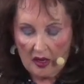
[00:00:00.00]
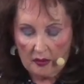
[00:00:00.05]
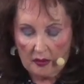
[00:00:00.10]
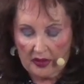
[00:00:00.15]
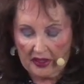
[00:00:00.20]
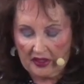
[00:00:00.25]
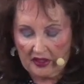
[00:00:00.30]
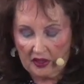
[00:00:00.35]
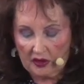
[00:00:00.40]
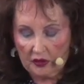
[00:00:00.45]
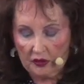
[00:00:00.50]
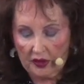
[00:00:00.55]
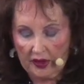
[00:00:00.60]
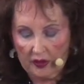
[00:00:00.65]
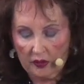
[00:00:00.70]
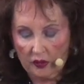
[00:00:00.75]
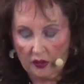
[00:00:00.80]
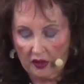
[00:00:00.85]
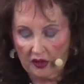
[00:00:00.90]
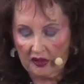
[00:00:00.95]
But to treat
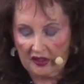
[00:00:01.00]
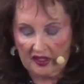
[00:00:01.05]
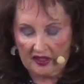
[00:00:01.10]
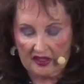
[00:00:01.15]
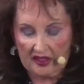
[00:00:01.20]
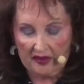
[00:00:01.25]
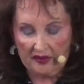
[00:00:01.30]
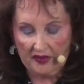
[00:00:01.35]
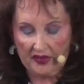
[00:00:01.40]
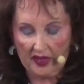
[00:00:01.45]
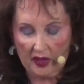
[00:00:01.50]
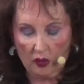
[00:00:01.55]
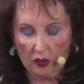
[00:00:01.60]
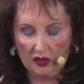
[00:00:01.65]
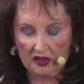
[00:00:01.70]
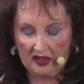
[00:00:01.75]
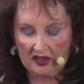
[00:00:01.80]
words as if they were